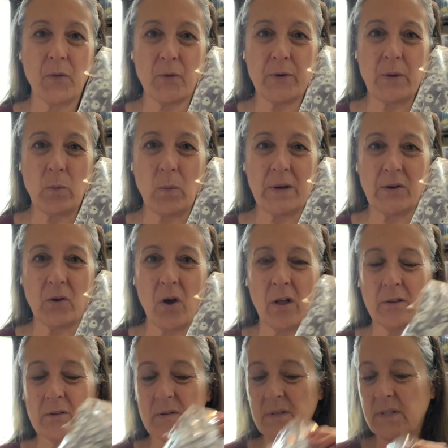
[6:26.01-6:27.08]

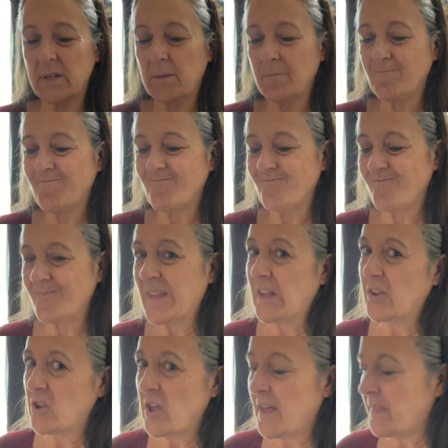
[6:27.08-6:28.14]

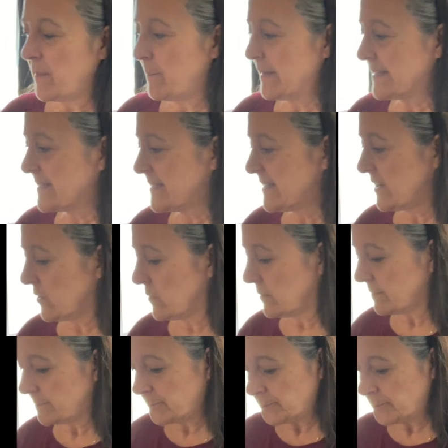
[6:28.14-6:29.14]
$31. Not the best deal.